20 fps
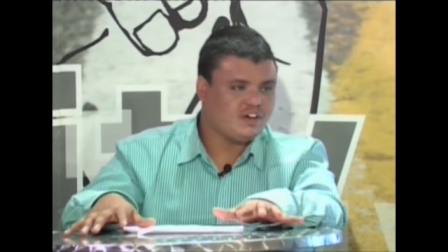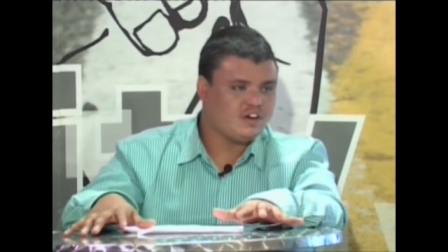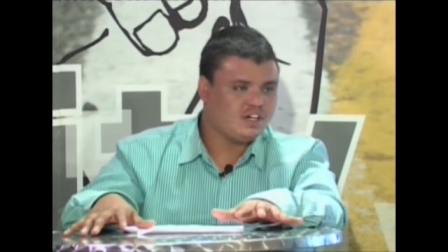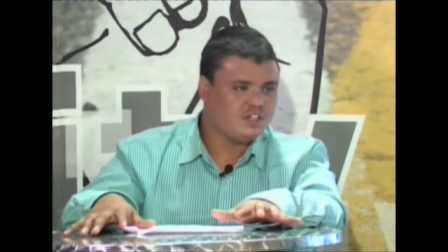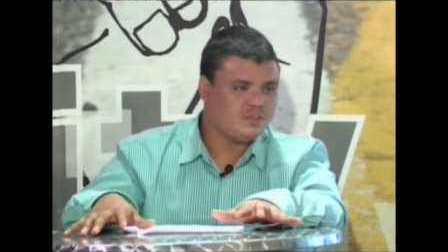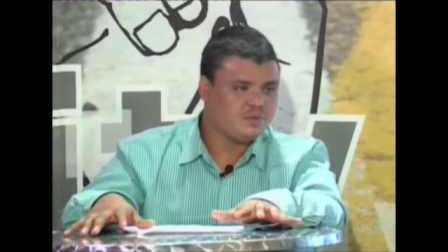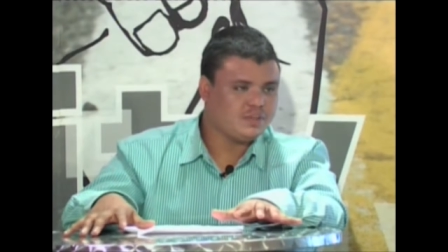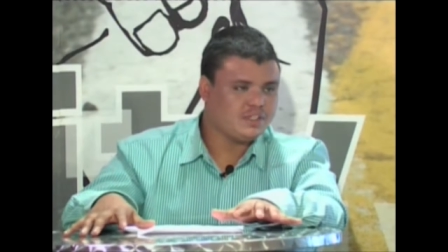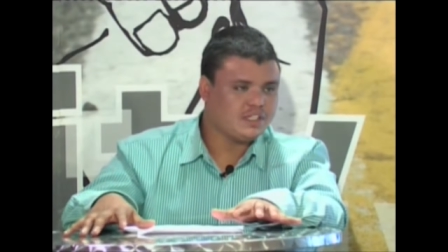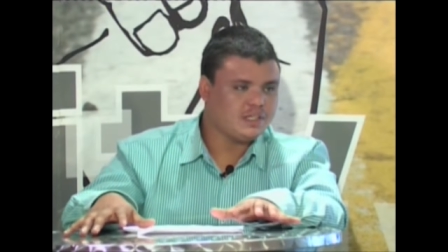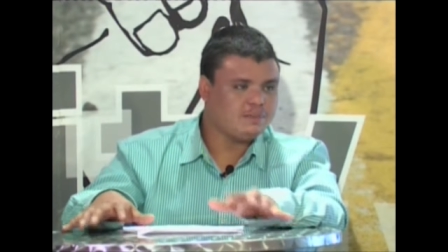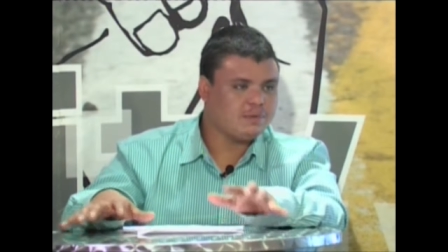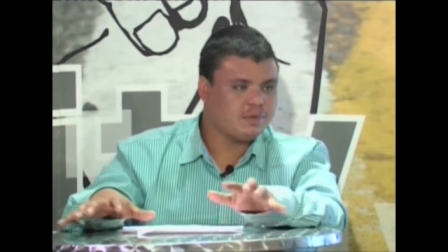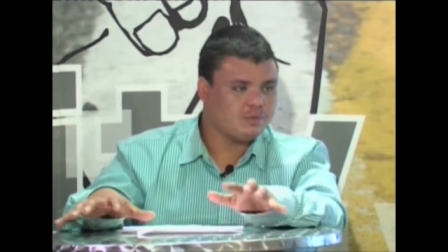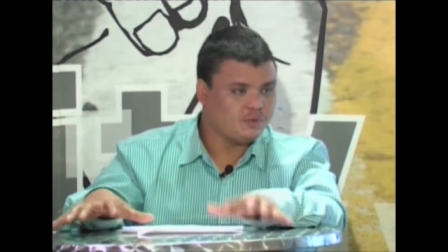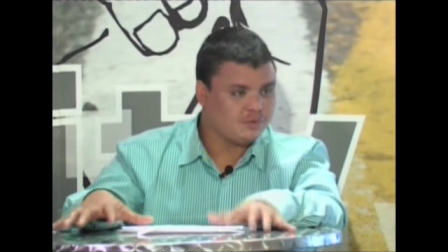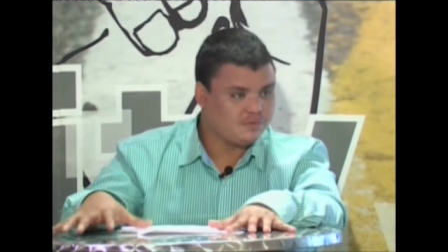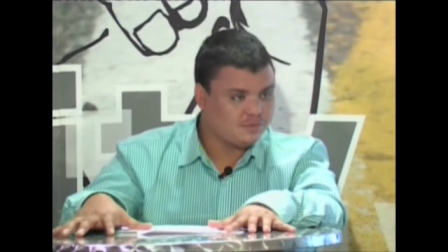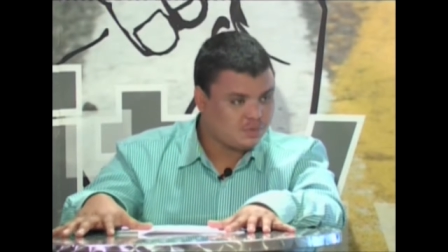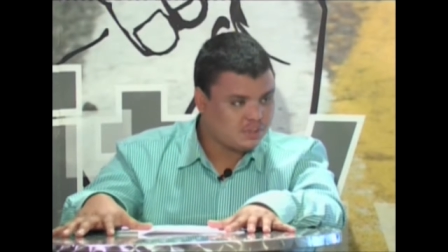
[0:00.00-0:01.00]
got to it yet,
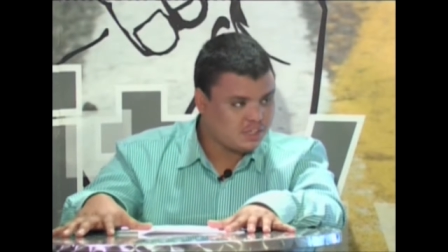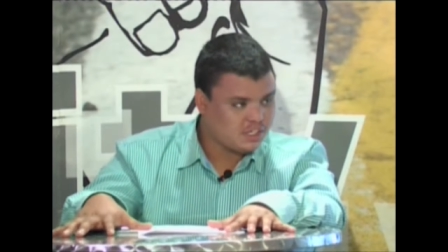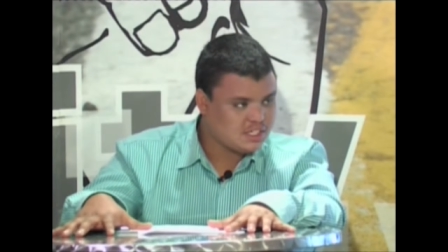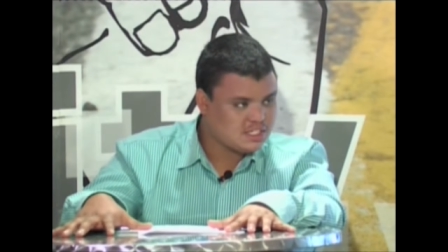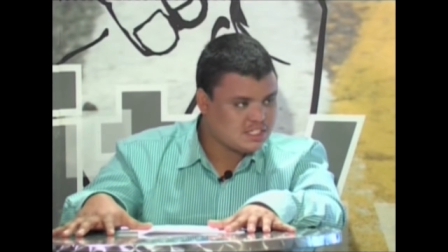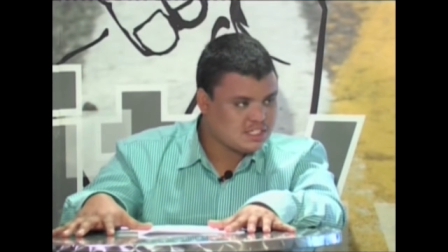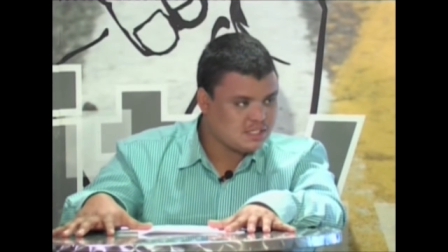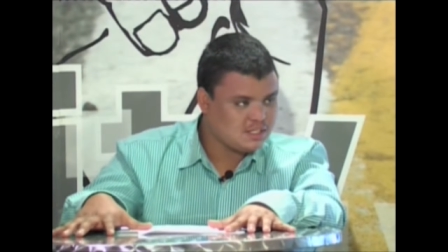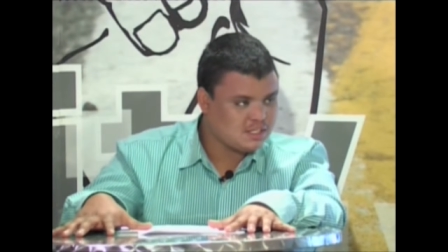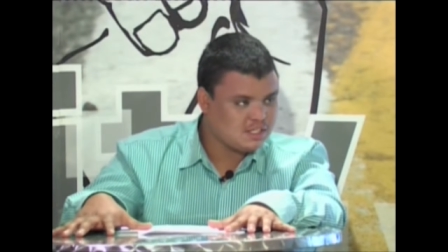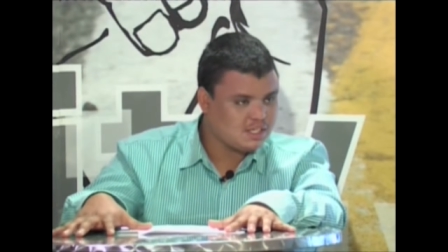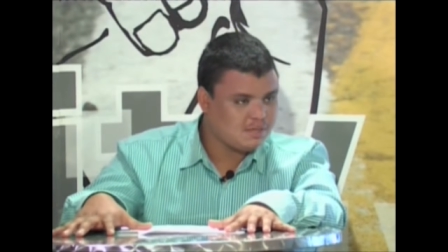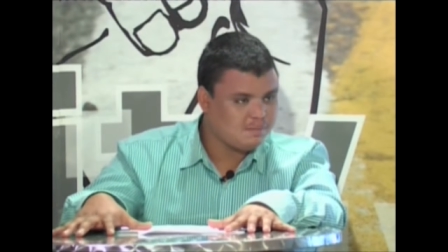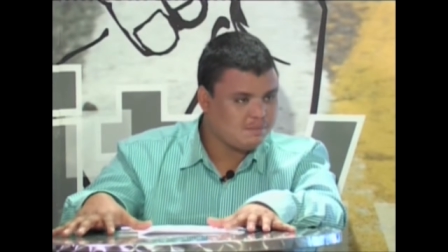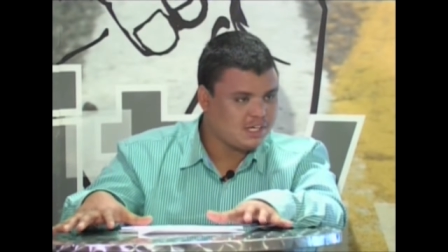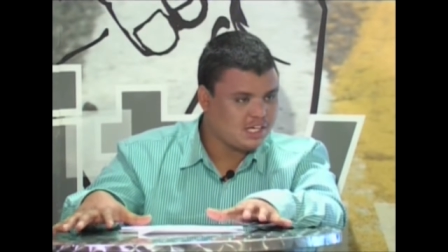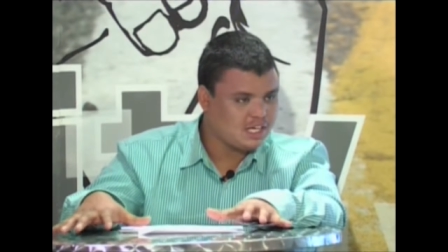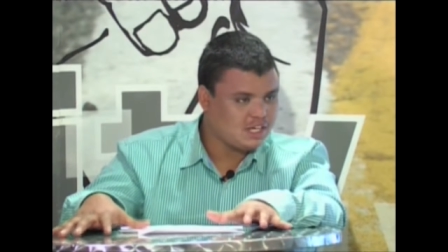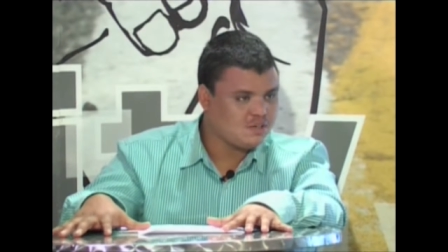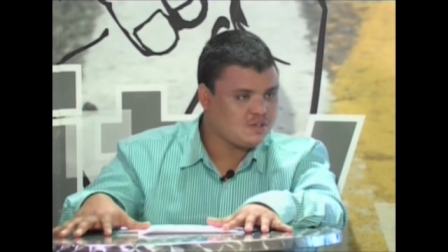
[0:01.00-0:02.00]
but we've already seen
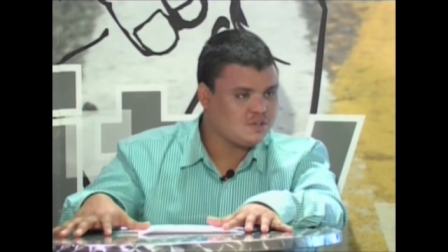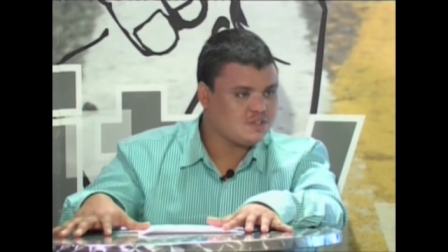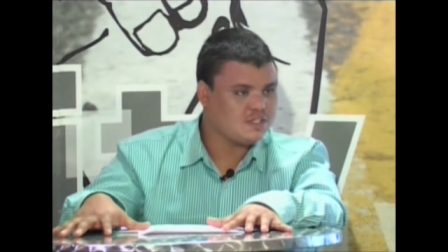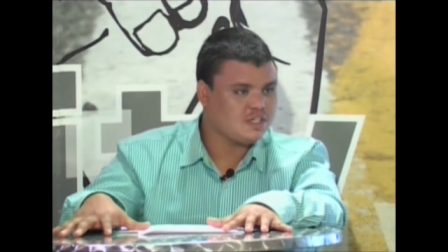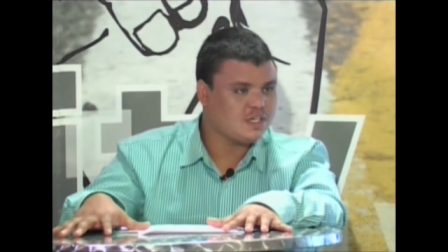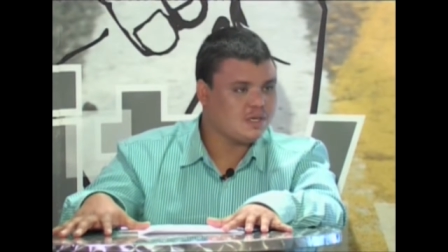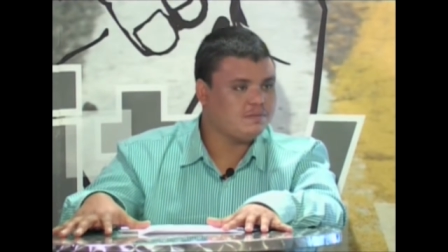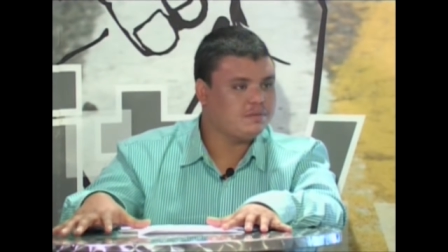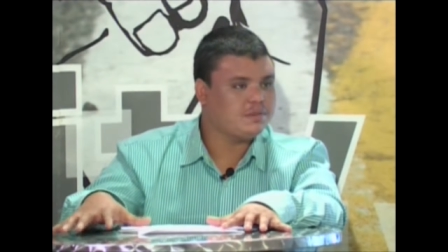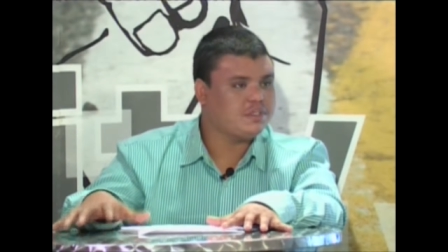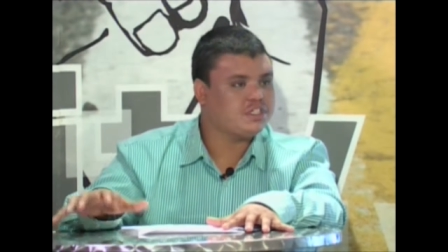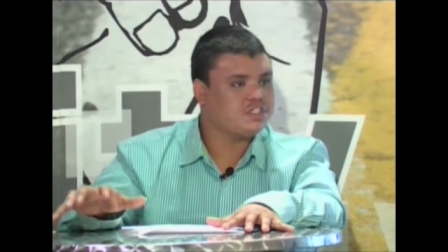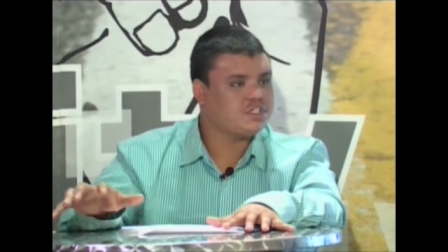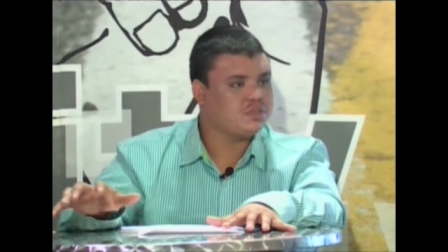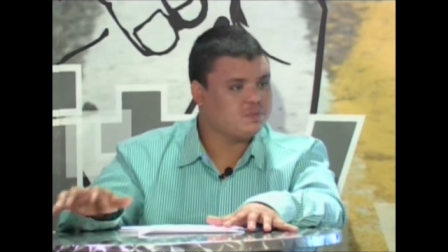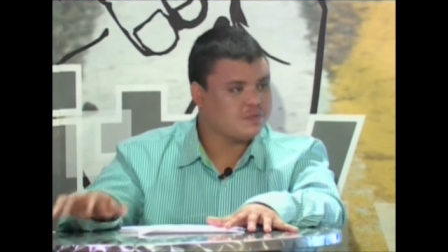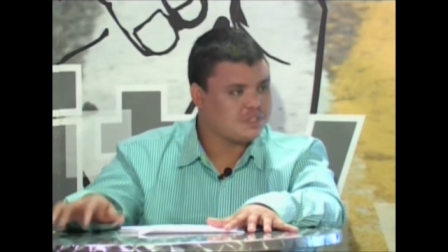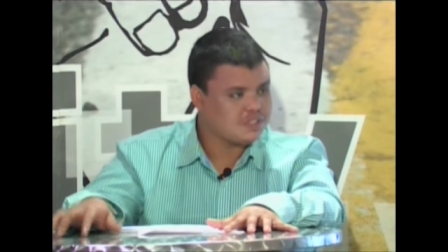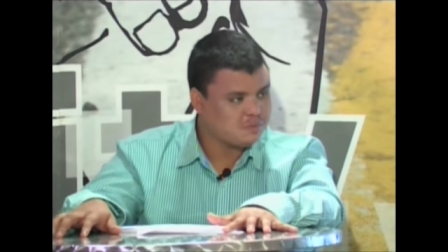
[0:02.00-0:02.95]
and begun to see competition,